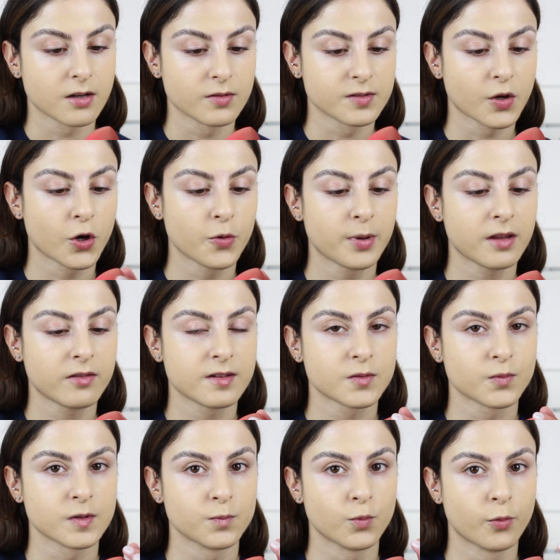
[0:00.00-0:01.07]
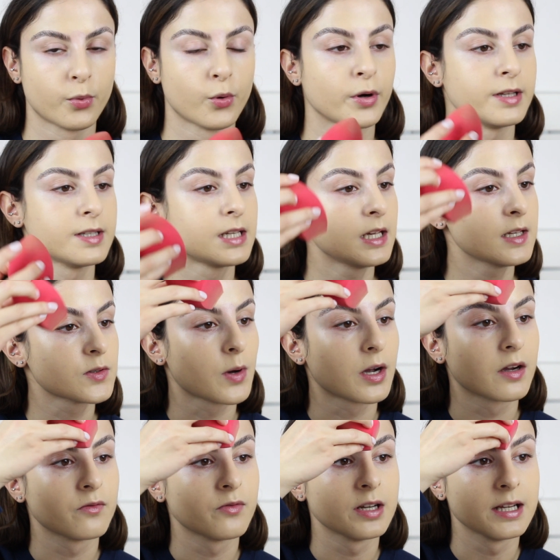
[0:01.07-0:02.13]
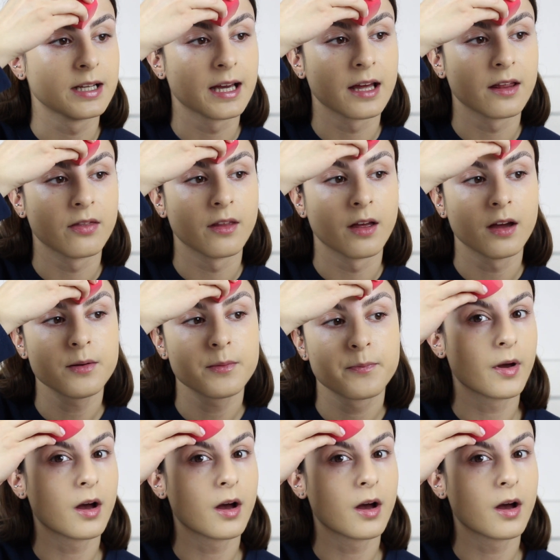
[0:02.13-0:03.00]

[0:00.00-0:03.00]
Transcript: I was hoping this was more pointy so I can really get in there.